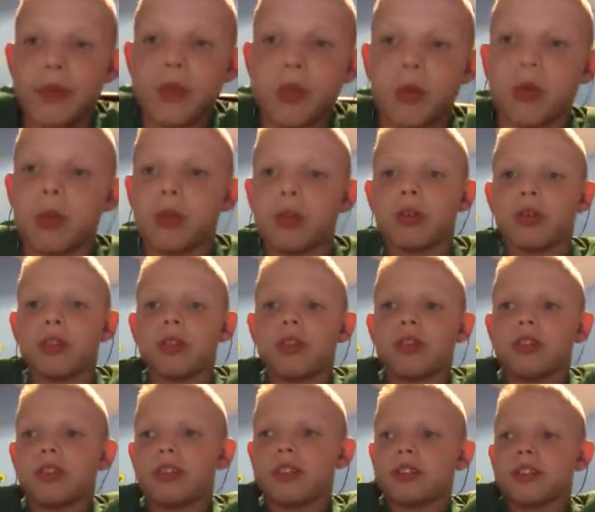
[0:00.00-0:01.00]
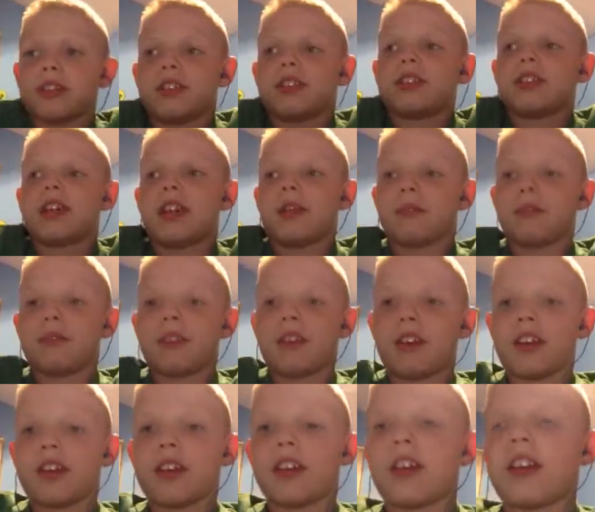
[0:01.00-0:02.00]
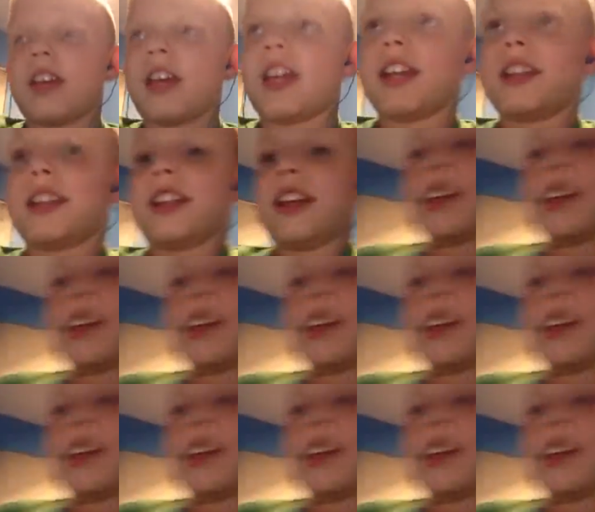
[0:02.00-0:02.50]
tour type thing. And